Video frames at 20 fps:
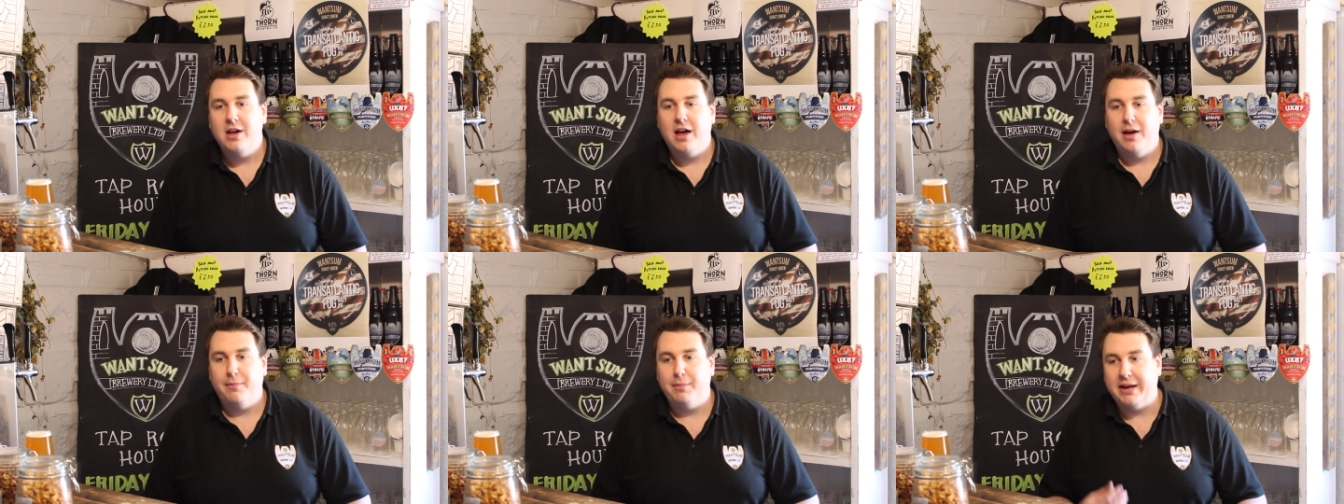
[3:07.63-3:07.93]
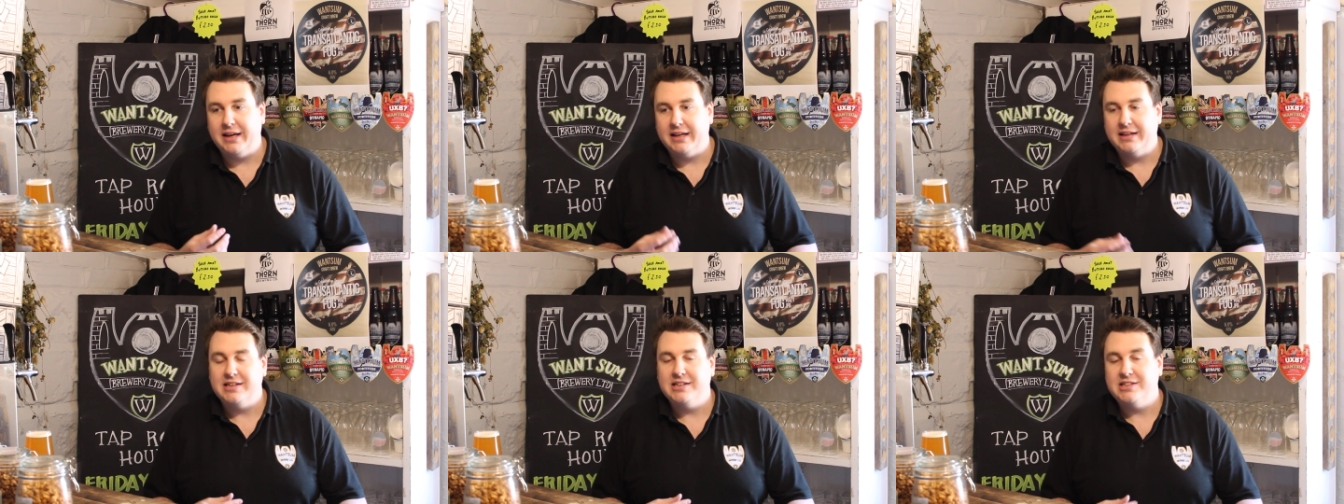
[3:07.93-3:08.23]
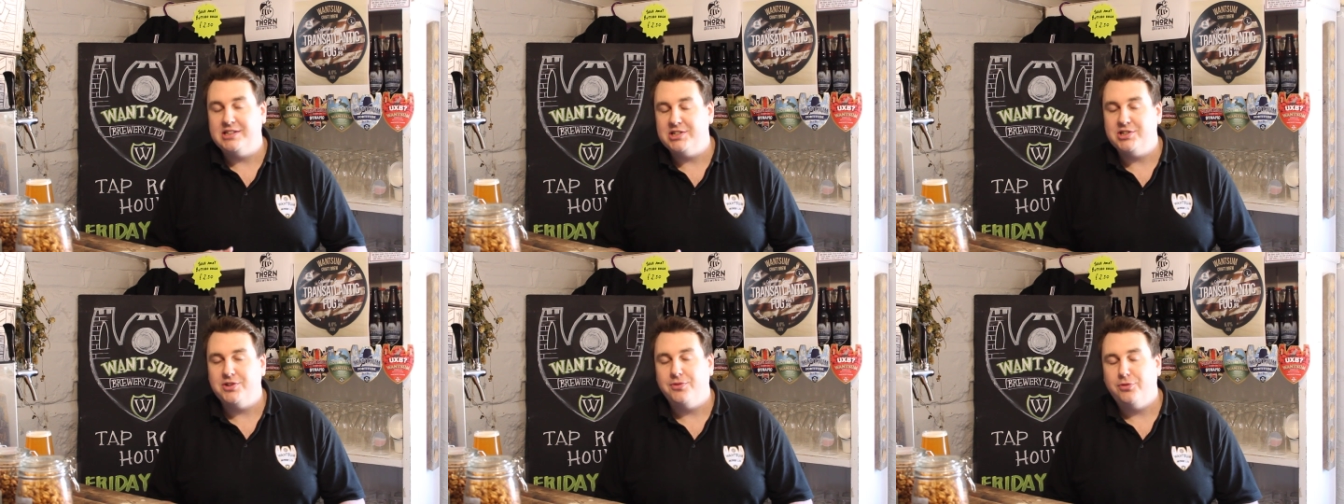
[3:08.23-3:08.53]
and make a
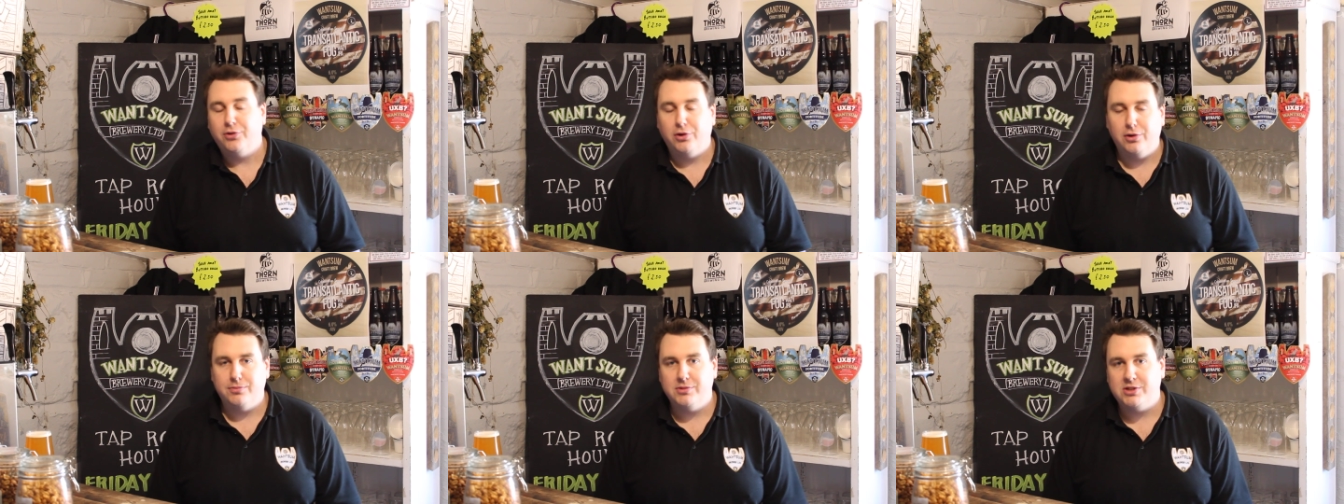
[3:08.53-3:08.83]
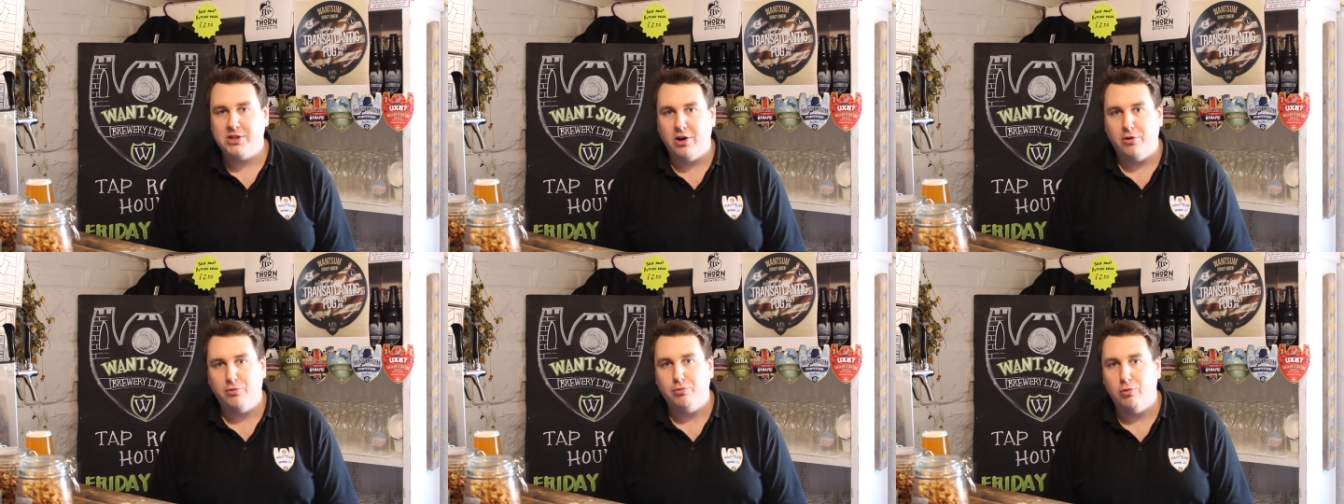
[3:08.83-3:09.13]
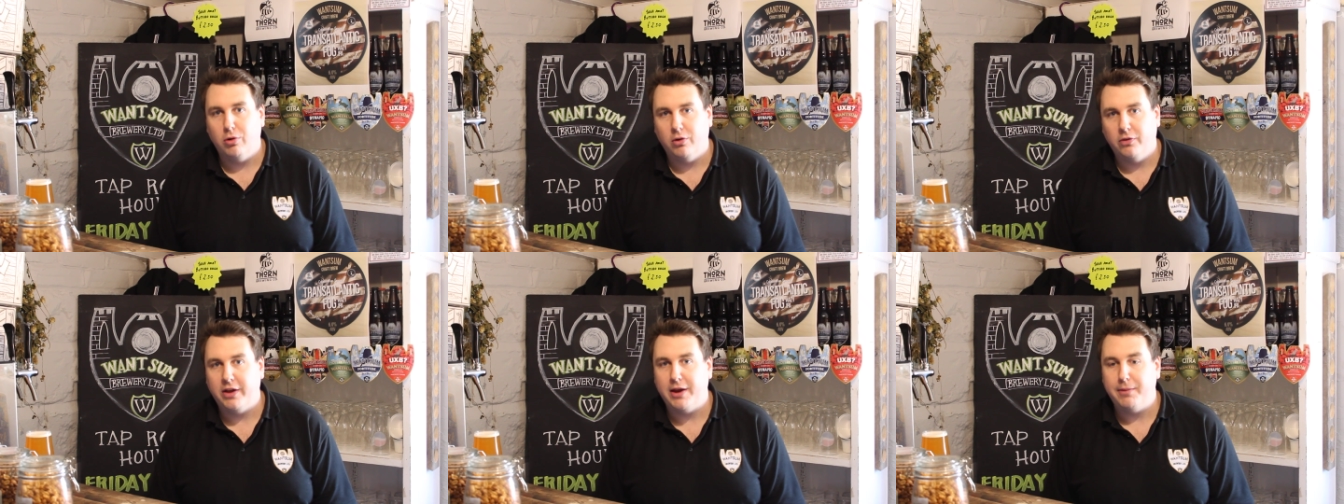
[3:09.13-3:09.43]
decision for themselves
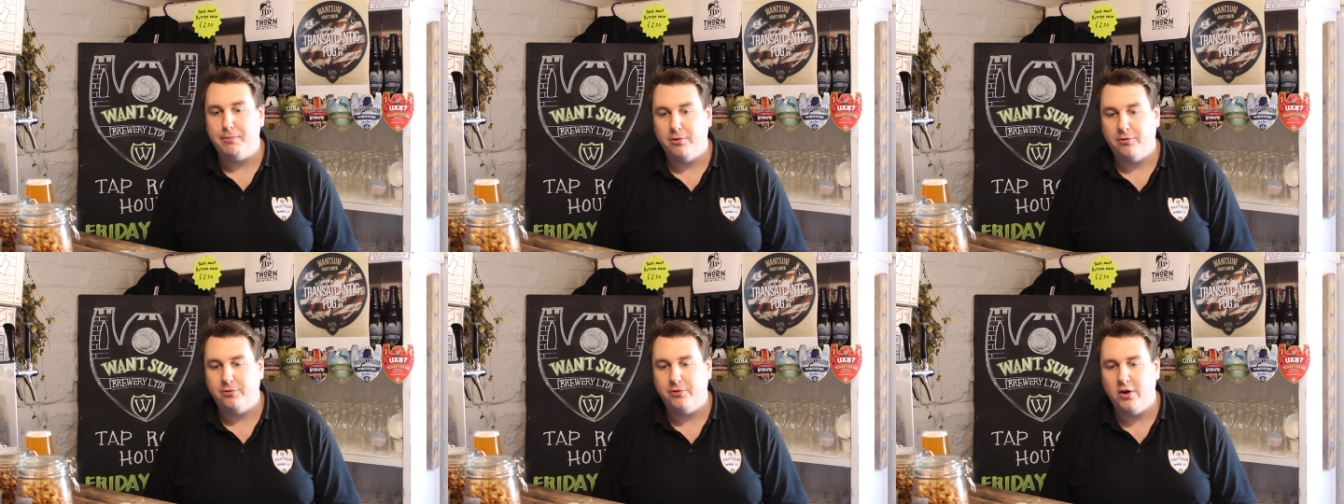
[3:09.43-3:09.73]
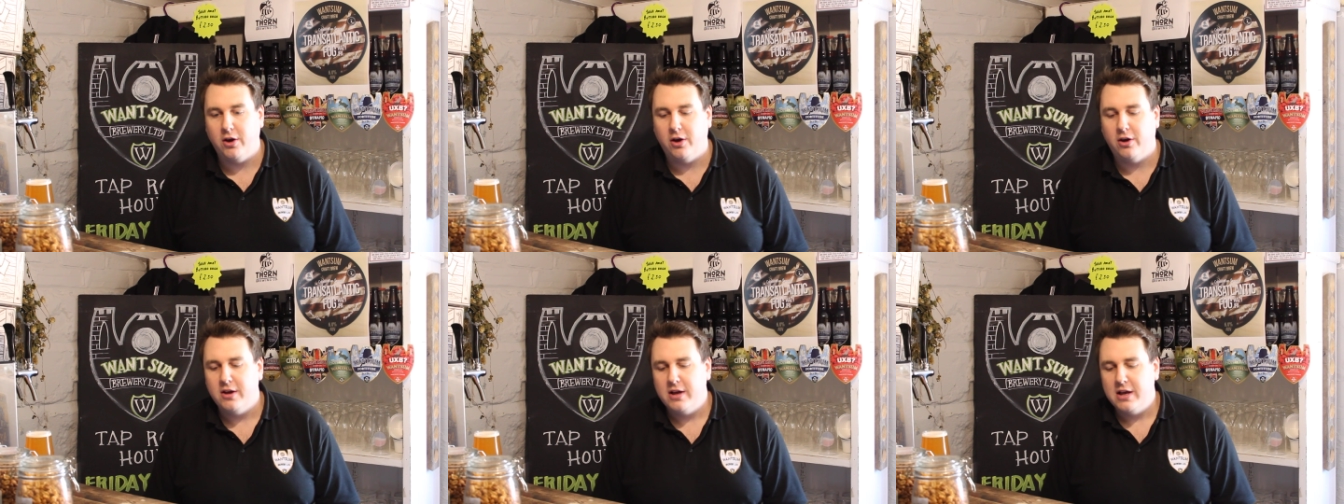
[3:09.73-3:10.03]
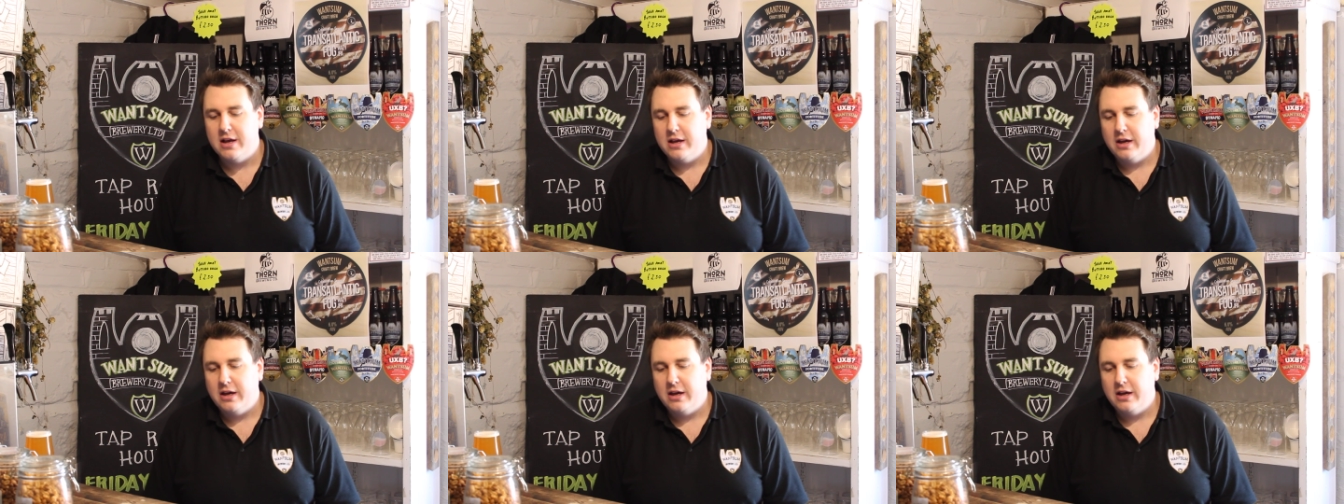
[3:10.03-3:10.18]
what they prefer.